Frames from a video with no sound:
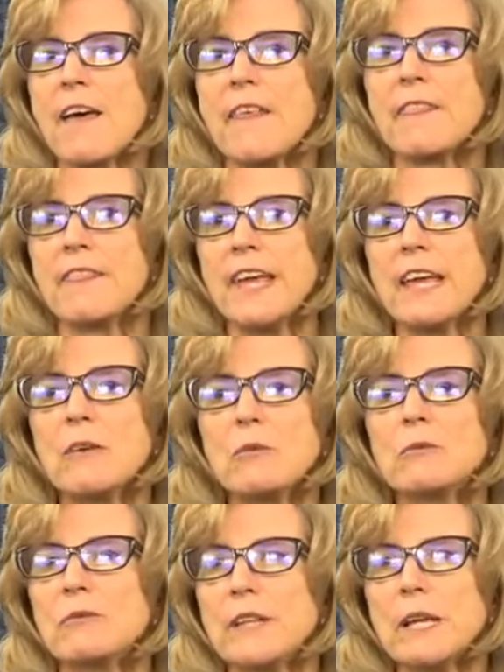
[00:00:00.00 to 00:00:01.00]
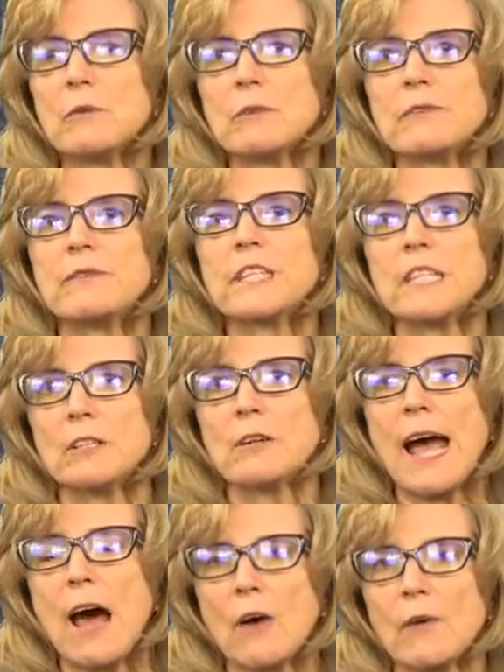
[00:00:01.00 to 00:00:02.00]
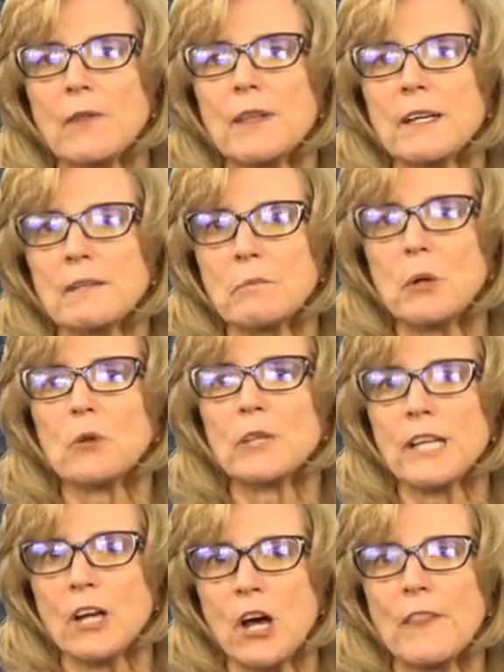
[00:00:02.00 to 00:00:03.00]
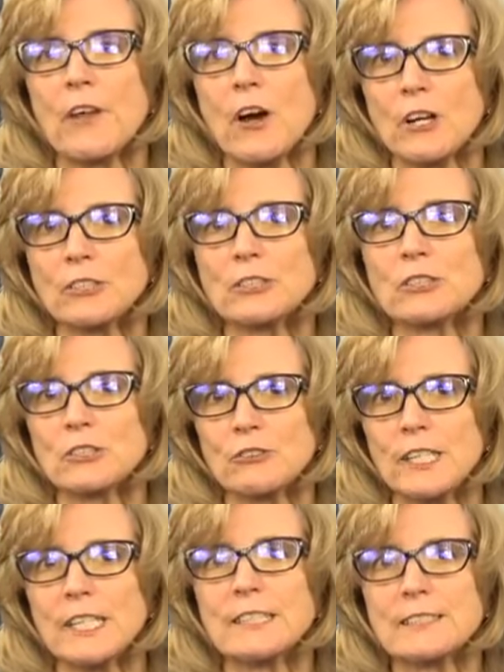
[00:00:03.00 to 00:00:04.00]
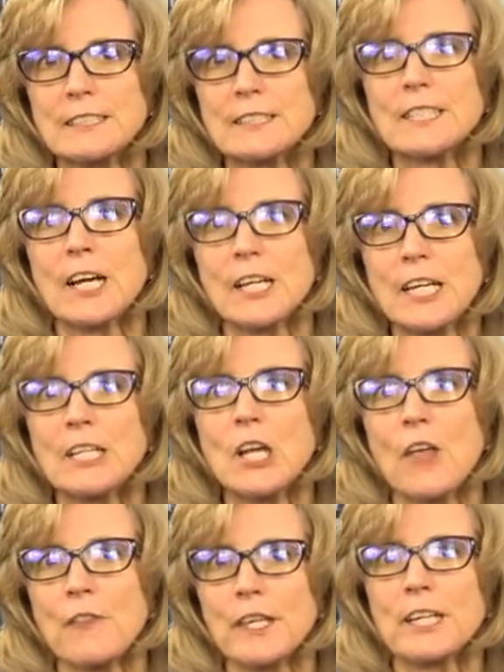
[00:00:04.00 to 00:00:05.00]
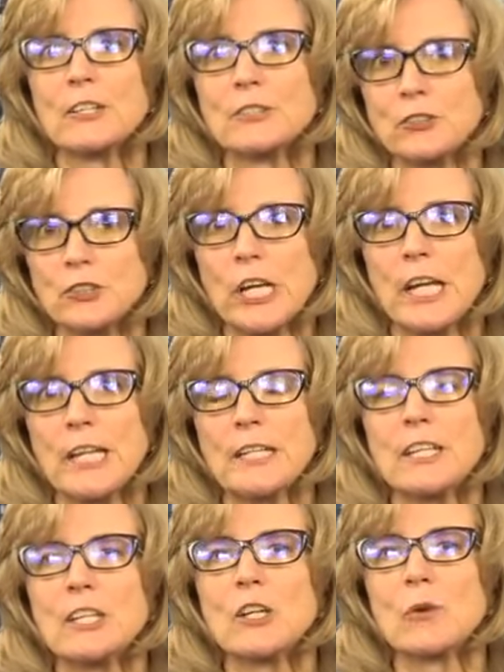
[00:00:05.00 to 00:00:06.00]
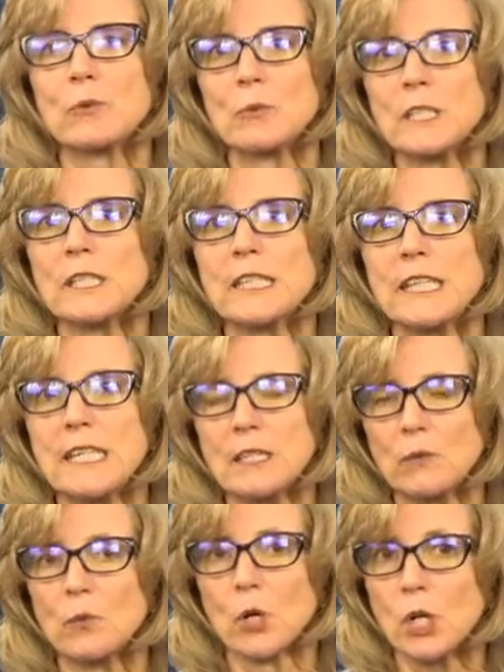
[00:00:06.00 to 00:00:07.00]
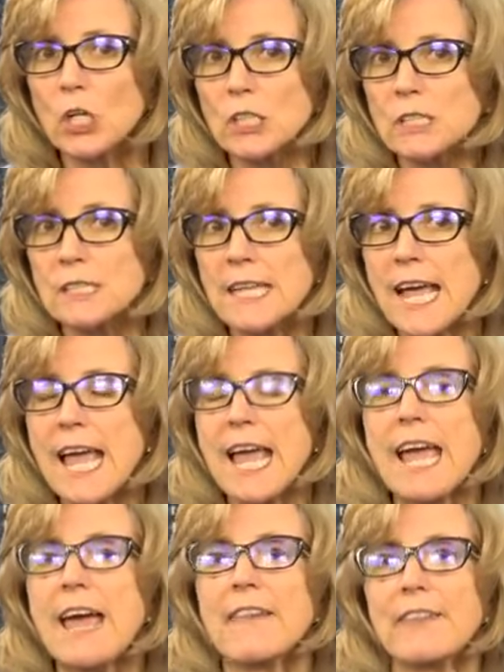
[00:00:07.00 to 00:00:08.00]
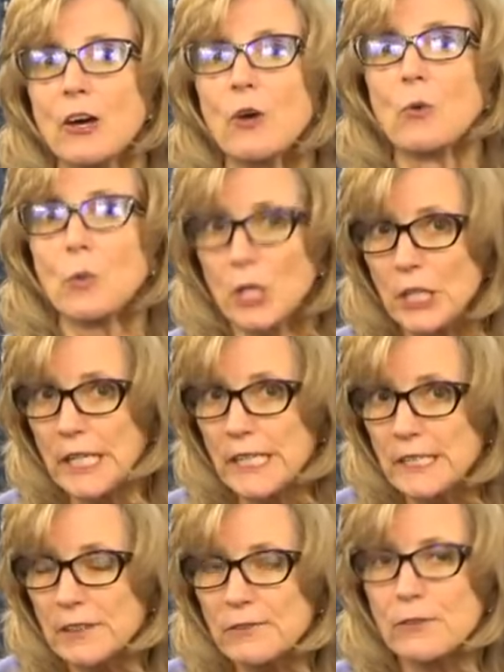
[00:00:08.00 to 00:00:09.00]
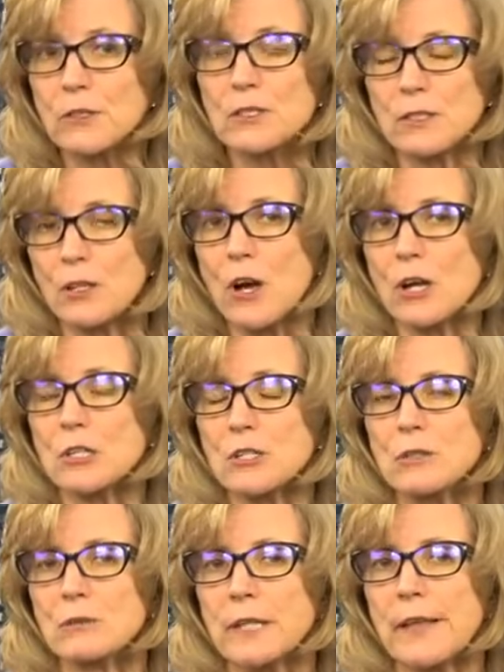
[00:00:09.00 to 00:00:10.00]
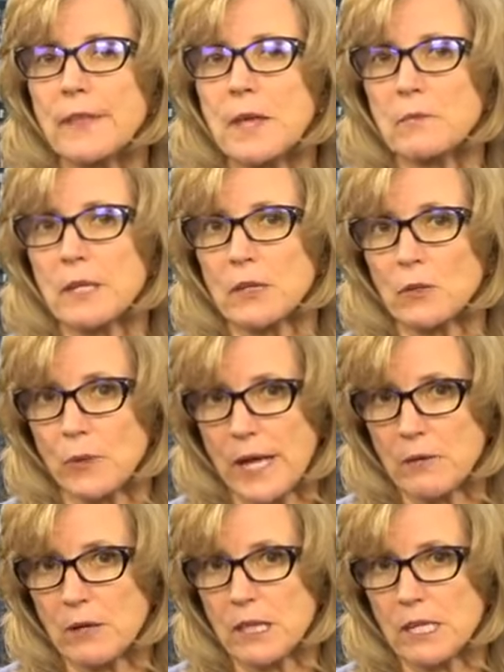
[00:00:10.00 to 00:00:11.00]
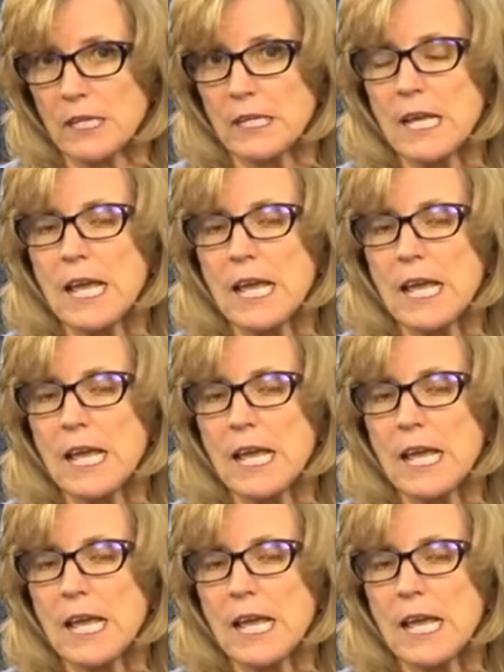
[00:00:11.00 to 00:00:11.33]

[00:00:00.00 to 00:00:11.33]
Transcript: they they will figure out that pulling on the heartstrings and tugging on the guilt chain, you know, mm-hmm. really works, and they'll work it for as long as you let them get away with it.